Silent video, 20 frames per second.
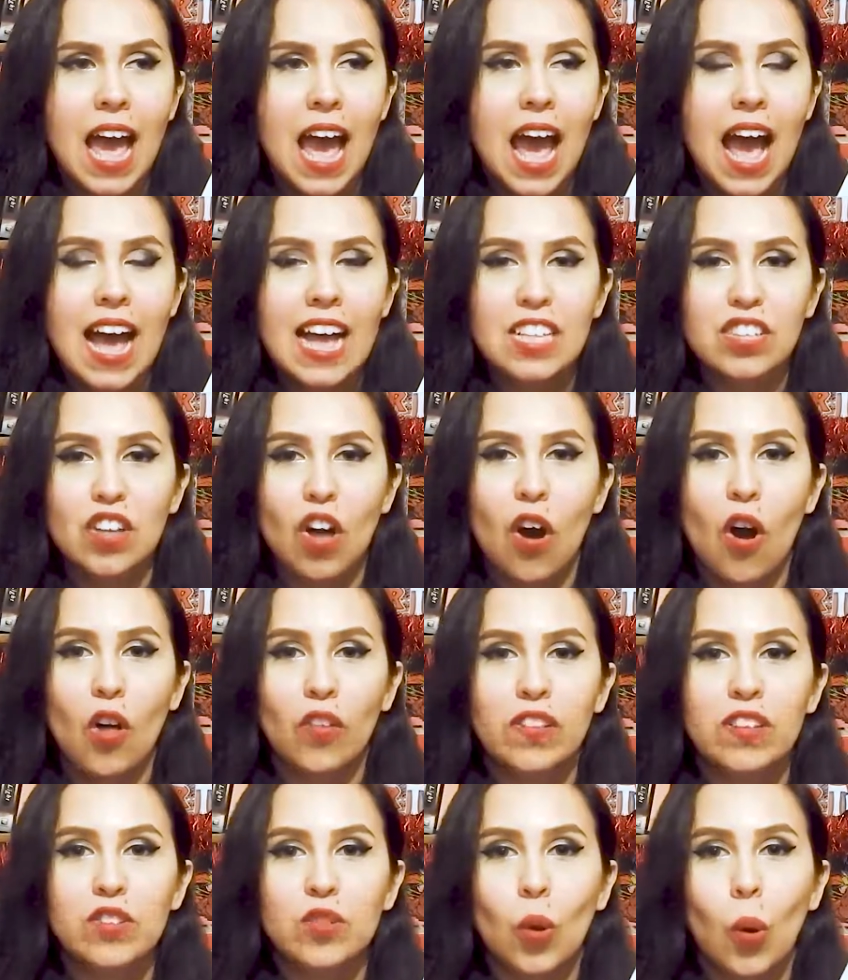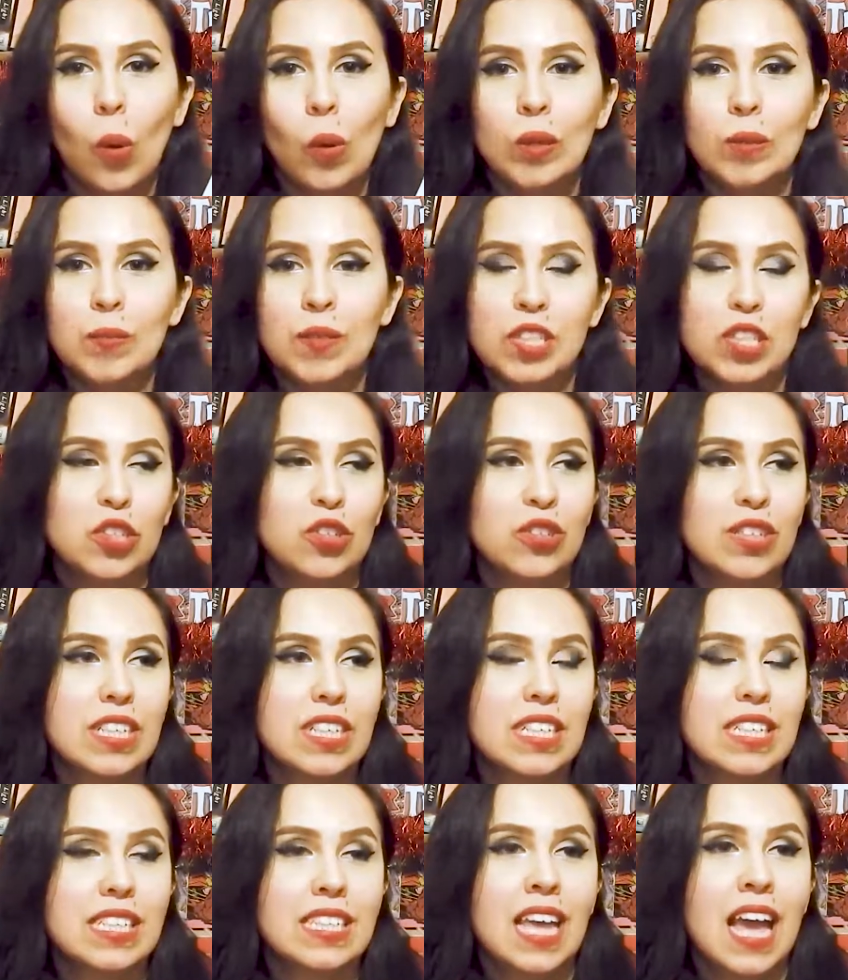has all these old
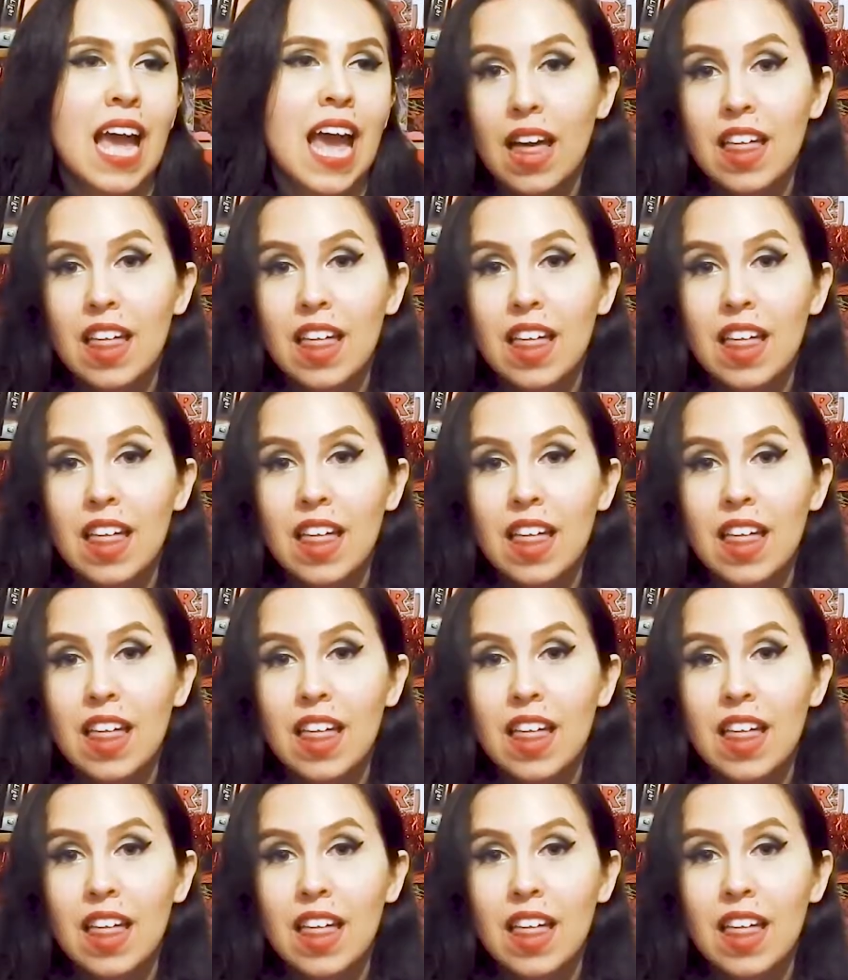mysteries